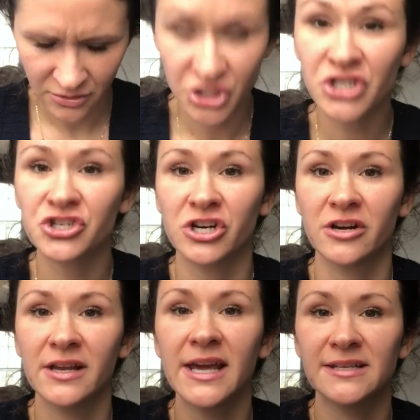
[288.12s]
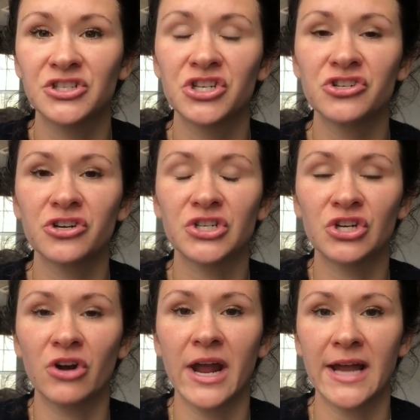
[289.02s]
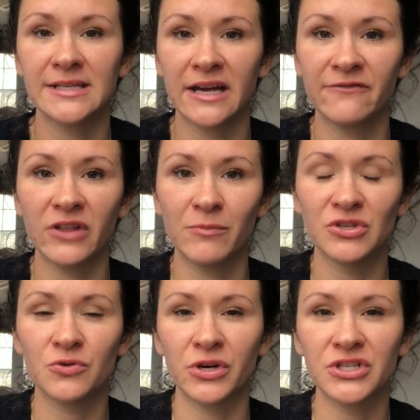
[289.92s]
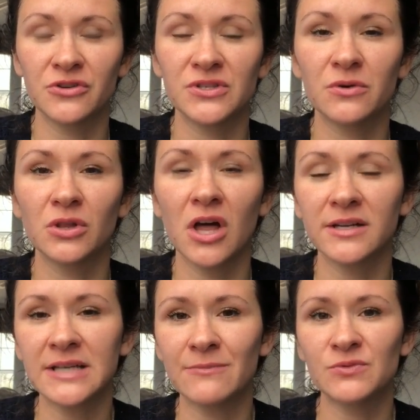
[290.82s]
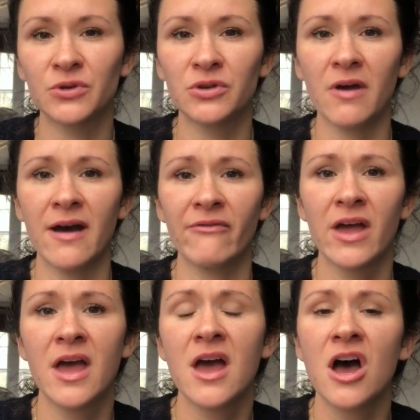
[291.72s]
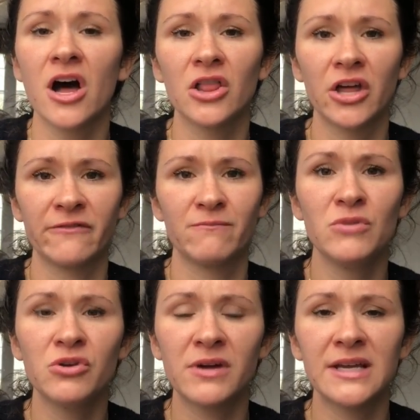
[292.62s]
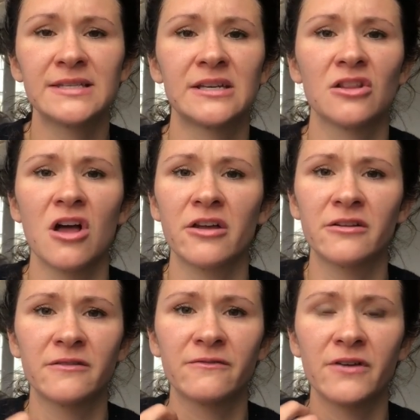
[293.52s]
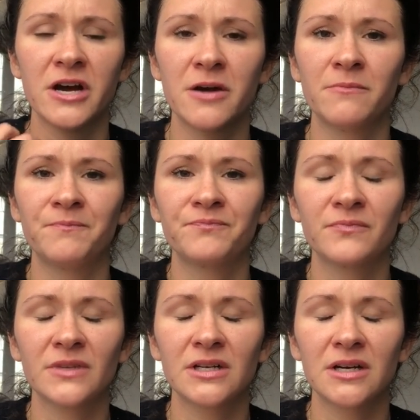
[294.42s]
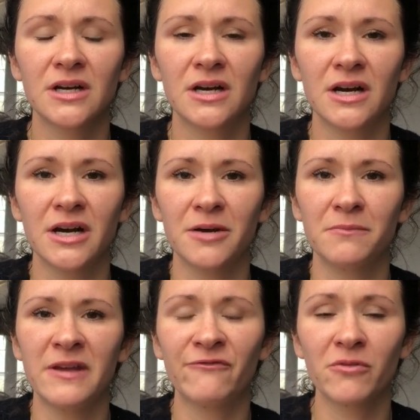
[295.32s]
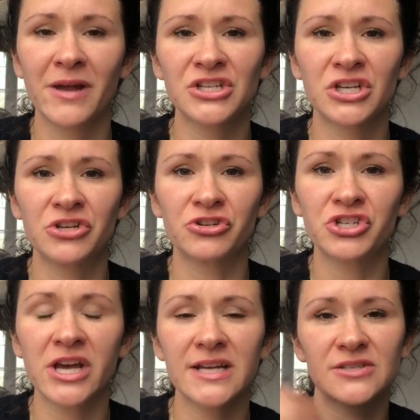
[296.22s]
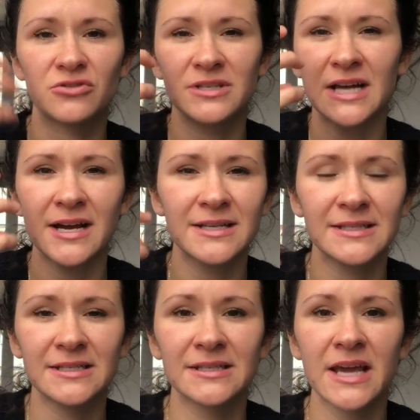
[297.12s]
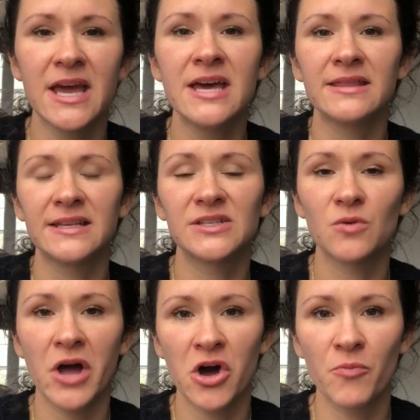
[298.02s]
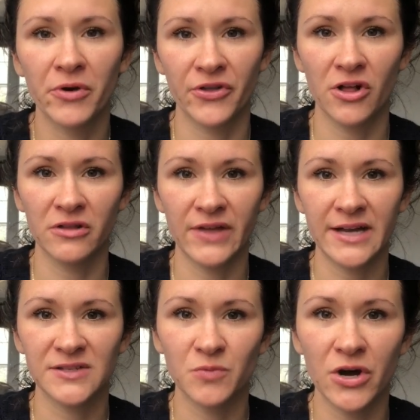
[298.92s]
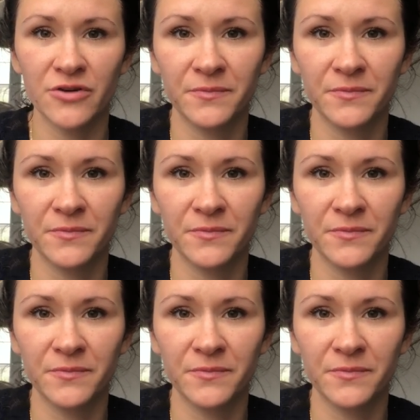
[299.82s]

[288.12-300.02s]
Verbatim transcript: Ginger. Yes, ginger is a great anti-inflammatory too. So a lot of times when you have a lot of mucus and a lot of um, um, inflammation in your chest or sinuses, this will help with all of that as well.